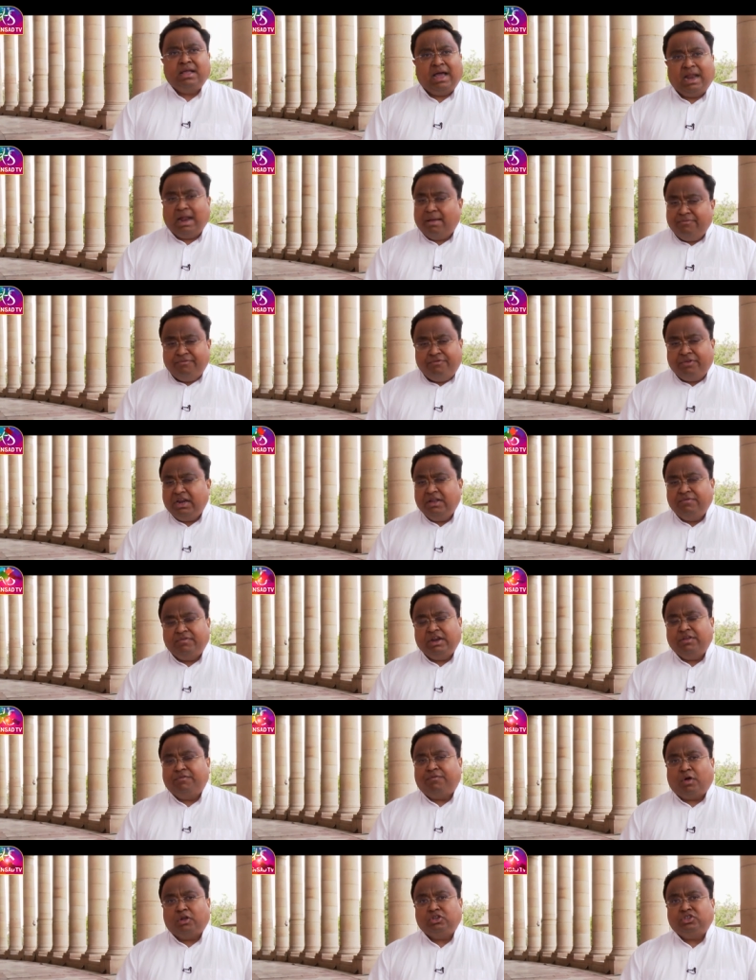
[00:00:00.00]
And I'm very, very
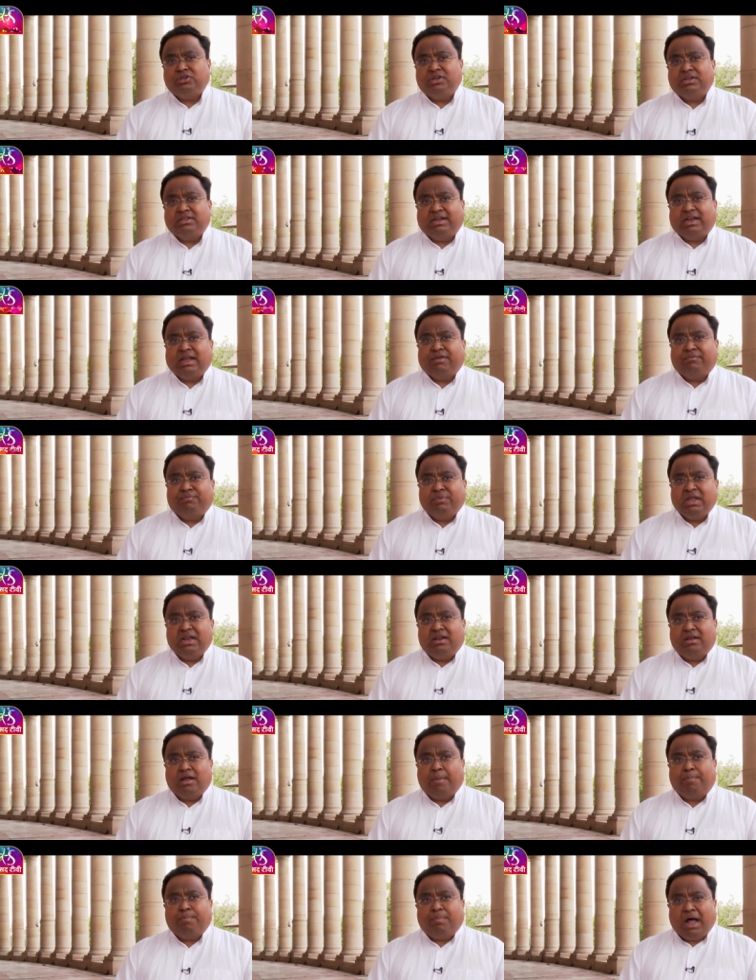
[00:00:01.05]
fortunate that I've been
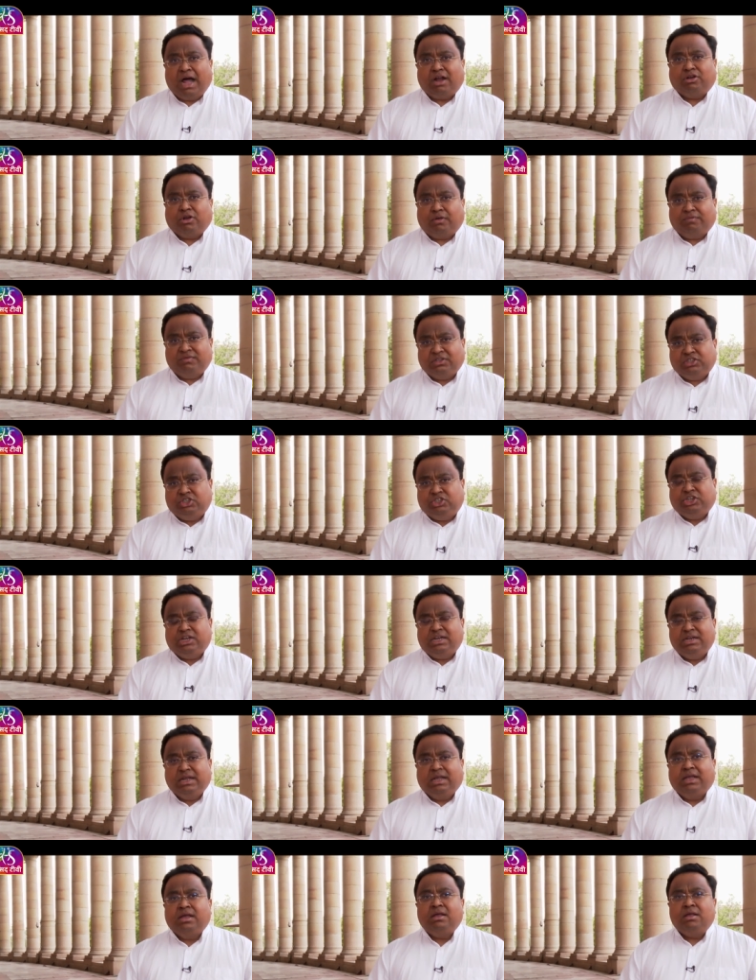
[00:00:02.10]
a part of this
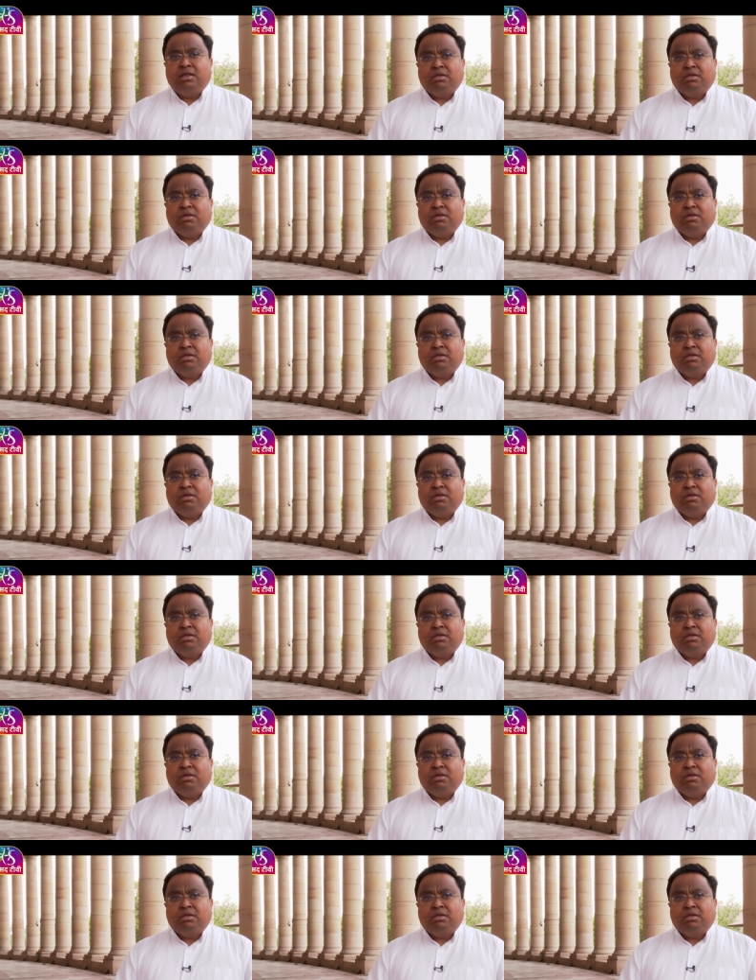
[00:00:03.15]
journey